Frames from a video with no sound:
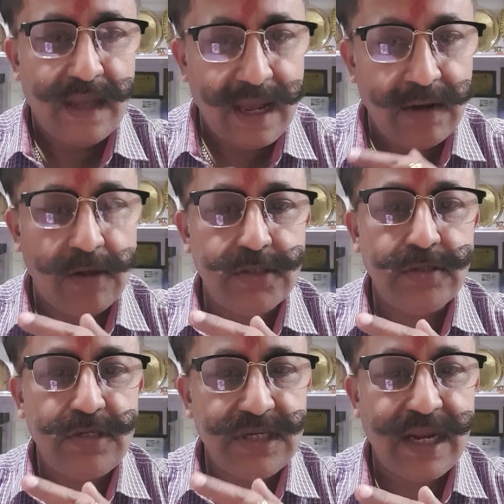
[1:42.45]
and also
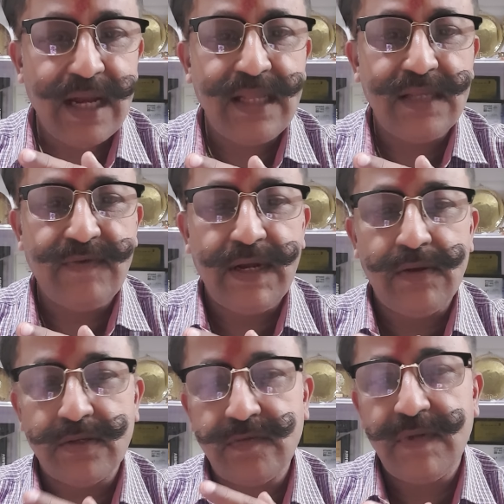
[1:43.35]
share these
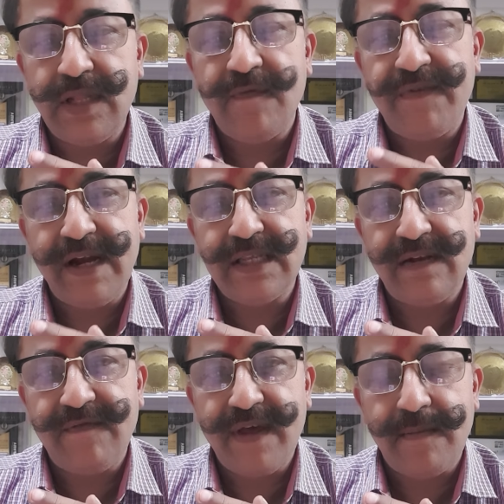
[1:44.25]
videos with your friends
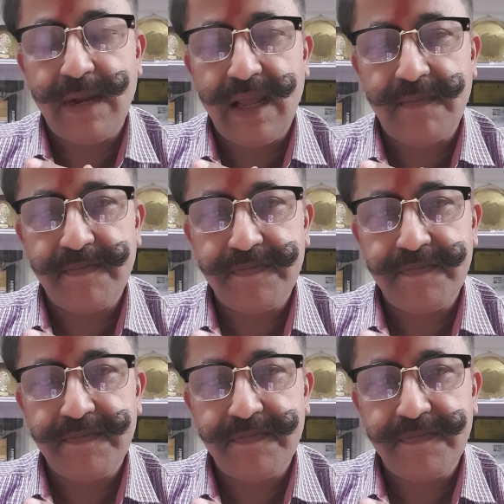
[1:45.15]
and family.